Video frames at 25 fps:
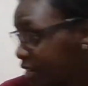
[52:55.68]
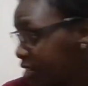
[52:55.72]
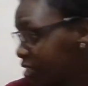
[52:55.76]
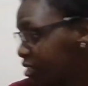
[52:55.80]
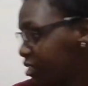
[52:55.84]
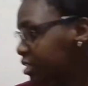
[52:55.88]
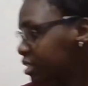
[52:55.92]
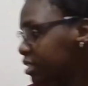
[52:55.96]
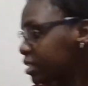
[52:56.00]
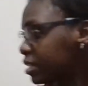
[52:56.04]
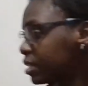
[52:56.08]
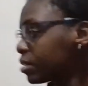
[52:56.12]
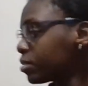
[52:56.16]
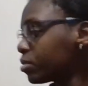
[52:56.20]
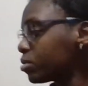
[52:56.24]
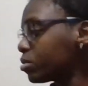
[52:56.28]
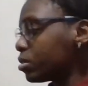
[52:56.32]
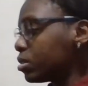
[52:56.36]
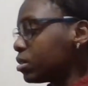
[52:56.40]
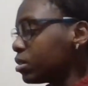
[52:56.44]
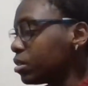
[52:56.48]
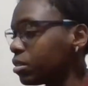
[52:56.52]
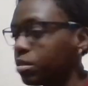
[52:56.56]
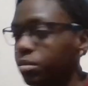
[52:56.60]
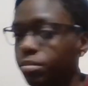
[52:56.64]
actually that goes
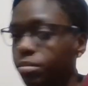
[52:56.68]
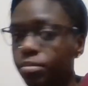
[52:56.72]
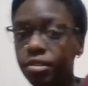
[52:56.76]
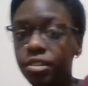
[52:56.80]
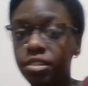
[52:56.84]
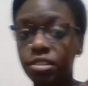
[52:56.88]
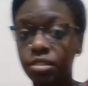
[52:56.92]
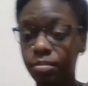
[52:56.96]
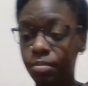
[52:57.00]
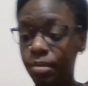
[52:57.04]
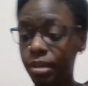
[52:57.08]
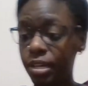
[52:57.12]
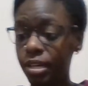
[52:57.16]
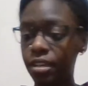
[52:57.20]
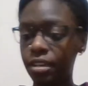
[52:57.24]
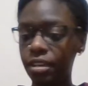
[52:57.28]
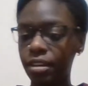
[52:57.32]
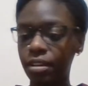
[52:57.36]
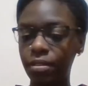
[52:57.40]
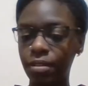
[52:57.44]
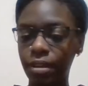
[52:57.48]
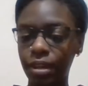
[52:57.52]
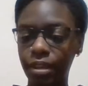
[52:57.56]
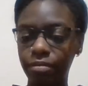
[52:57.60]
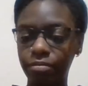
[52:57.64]
in the other project bag.
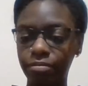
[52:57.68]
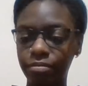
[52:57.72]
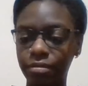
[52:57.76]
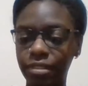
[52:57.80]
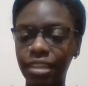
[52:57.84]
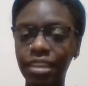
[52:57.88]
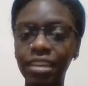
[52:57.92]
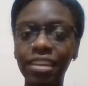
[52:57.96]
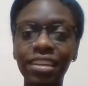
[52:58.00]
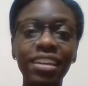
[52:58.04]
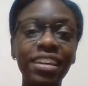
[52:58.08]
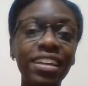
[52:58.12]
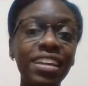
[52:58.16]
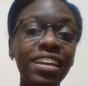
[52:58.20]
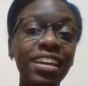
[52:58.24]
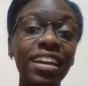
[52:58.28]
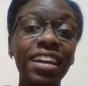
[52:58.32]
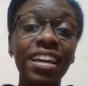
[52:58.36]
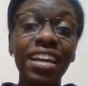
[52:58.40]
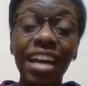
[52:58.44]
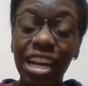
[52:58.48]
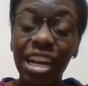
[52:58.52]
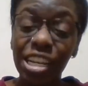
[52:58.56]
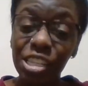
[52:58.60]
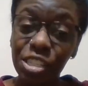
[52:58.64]
Okay.
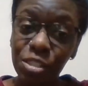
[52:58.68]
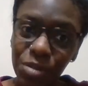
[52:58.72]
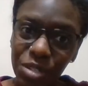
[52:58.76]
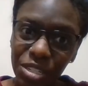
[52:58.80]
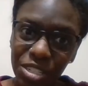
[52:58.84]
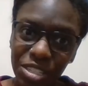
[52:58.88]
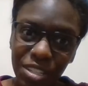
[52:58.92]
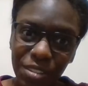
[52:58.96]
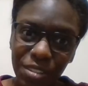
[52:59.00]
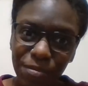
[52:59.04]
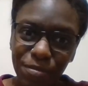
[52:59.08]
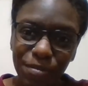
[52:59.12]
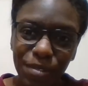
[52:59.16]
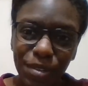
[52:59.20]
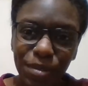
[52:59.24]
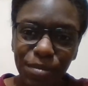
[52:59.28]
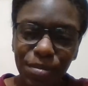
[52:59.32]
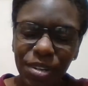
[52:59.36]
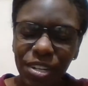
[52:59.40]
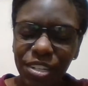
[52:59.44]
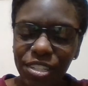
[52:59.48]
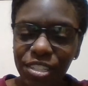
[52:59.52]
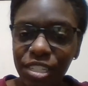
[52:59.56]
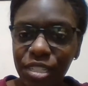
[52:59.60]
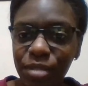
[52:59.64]
I switched some of my
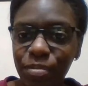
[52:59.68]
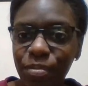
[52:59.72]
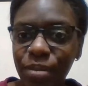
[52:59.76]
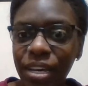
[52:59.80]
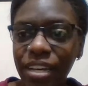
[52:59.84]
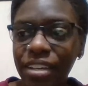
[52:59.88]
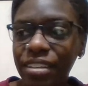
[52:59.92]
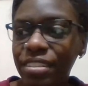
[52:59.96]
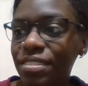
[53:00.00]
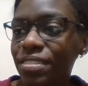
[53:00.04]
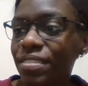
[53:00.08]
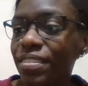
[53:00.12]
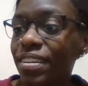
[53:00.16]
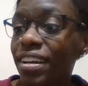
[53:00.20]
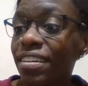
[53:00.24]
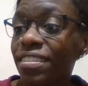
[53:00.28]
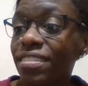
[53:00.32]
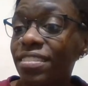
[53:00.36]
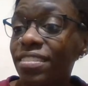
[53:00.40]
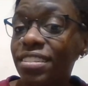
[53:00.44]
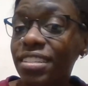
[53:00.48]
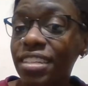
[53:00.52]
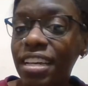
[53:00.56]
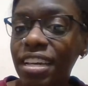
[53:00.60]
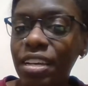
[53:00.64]
project bags
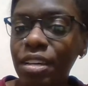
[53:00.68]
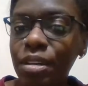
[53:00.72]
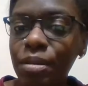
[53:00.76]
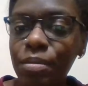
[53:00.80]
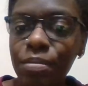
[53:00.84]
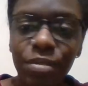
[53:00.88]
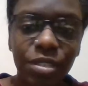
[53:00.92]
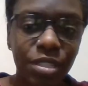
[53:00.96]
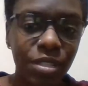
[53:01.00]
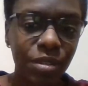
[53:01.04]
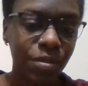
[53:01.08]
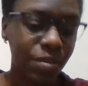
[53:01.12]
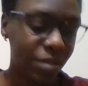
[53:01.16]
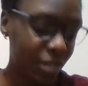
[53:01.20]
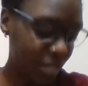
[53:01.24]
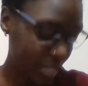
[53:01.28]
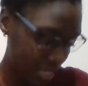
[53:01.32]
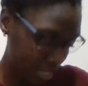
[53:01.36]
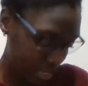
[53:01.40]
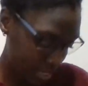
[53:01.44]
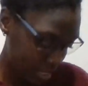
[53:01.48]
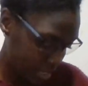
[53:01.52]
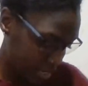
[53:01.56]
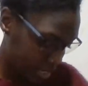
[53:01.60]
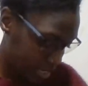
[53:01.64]
around. So
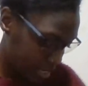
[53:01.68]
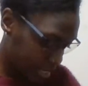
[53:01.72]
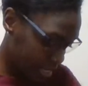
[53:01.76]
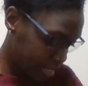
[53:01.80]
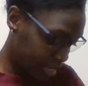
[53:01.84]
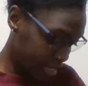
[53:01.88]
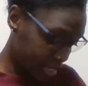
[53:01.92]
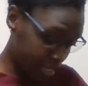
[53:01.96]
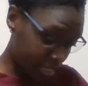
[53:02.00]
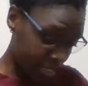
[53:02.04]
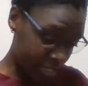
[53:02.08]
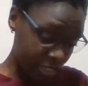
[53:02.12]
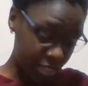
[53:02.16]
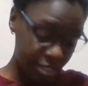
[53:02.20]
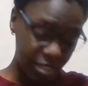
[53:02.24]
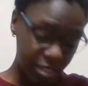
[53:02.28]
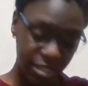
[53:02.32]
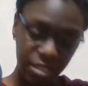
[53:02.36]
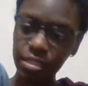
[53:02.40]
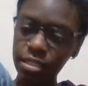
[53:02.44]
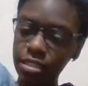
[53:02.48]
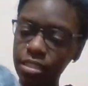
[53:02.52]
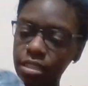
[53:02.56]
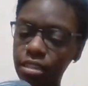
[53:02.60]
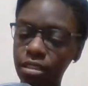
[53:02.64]
this
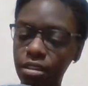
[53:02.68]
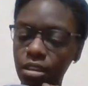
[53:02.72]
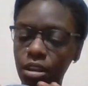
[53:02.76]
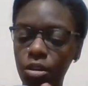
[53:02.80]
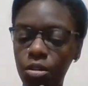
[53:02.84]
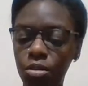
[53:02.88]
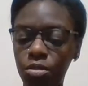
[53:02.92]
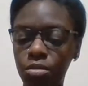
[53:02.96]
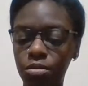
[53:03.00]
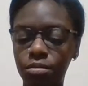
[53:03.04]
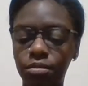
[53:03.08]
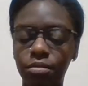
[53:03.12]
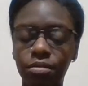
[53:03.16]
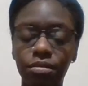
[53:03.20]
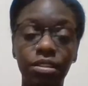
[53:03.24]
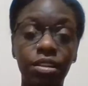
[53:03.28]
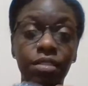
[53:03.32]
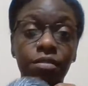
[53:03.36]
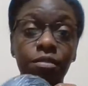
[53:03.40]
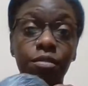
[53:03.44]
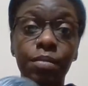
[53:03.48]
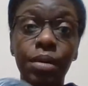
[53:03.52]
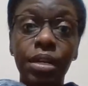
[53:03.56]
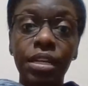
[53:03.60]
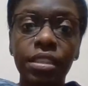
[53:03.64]
is, oh,
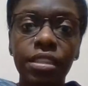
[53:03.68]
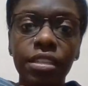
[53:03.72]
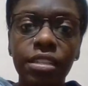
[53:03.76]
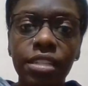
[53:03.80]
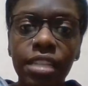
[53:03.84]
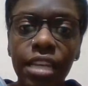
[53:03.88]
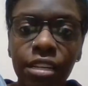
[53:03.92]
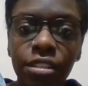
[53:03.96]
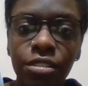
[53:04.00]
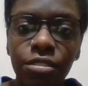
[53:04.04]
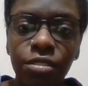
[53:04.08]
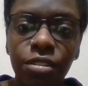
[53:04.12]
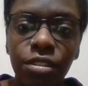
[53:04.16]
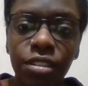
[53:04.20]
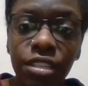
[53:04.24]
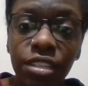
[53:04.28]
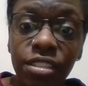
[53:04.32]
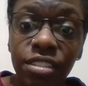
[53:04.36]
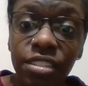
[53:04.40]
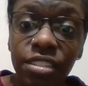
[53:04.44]
never mind, the tags are on the